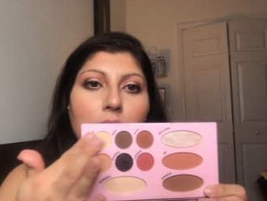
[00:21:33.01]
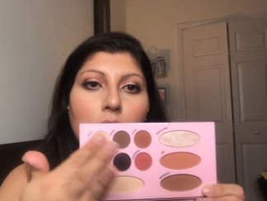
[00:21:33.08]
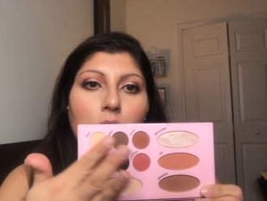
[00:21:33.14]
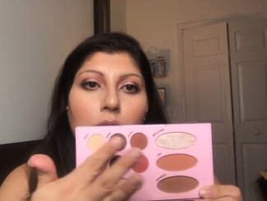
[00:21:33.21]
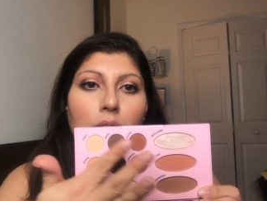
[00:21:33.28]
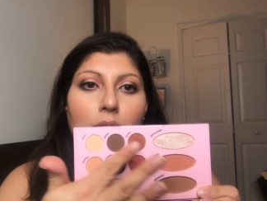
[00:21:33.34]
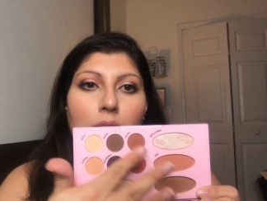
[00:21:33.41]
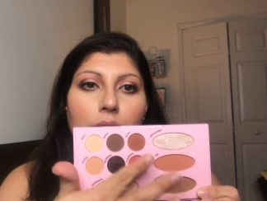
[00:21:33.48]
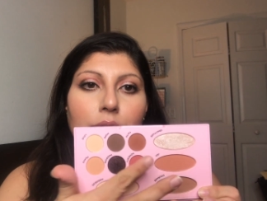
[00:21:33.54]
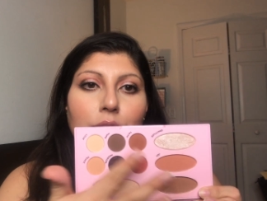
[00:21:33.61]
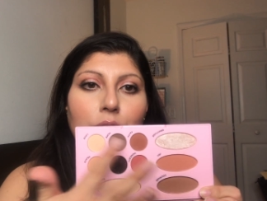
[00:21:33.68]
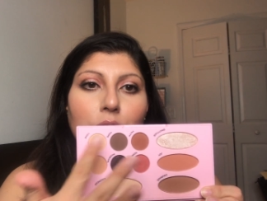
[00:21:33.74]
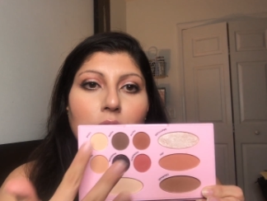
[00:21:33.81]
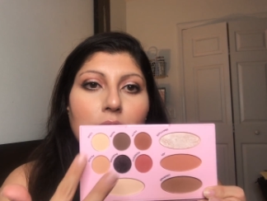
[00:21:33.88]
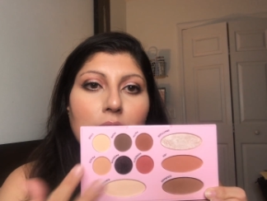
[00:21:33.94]
and then you have
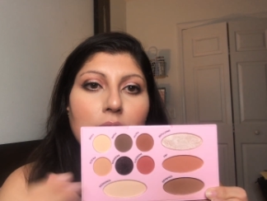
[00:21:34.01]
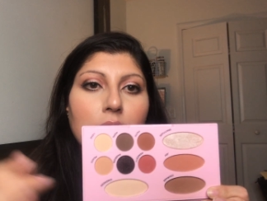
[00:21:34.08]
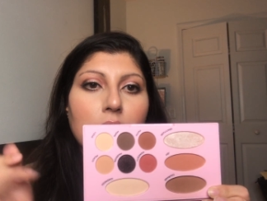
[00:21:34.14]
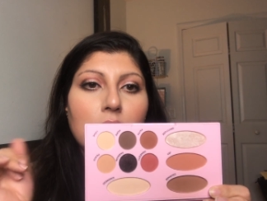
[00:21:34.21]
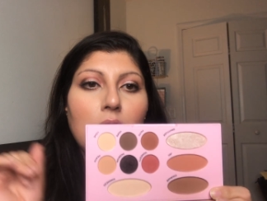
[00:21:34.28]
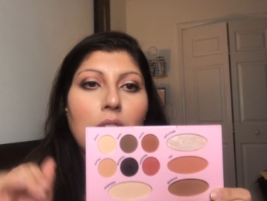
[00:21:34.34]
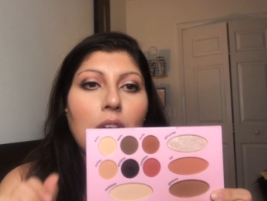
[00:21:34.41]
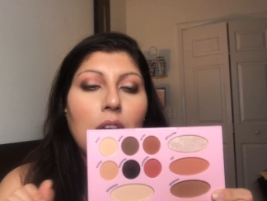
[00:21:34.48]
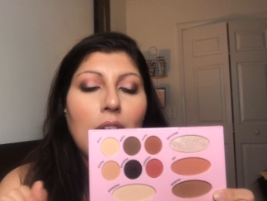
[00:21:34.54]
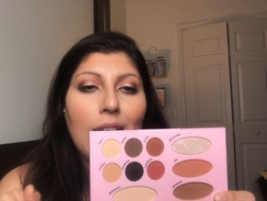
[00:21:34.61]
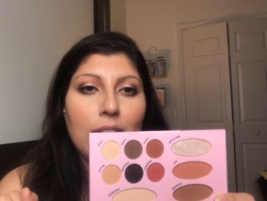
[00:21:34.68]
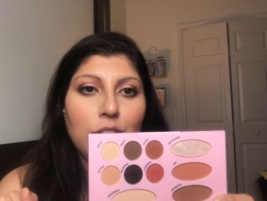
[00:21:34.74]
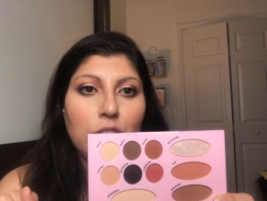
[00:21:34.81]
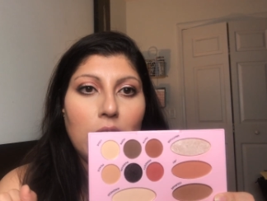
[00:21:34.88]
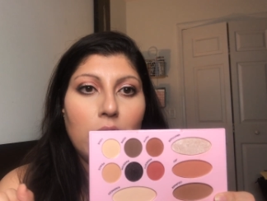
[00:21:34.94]
your 6
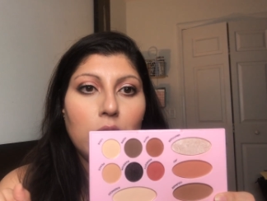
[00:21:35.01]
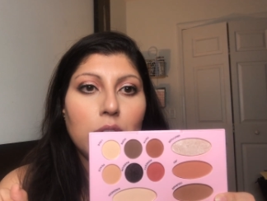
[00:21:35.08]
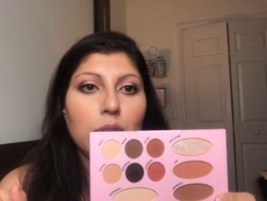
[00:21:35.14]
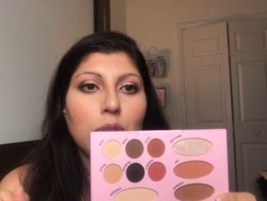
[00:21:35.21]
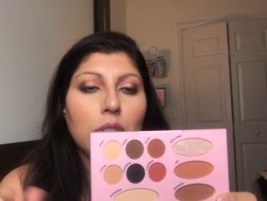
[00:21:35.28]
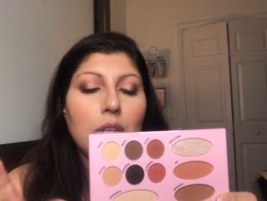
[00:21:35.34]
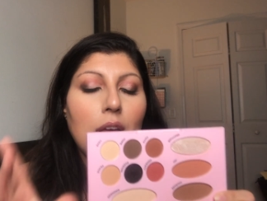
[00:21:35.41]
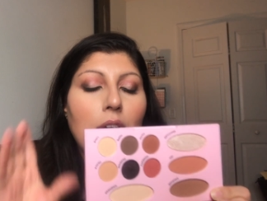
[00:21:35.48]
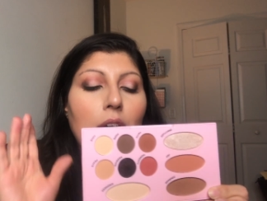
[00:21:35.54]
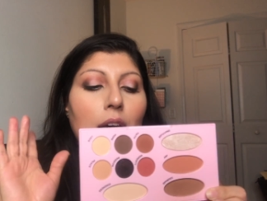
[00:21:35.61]
eyeshadows.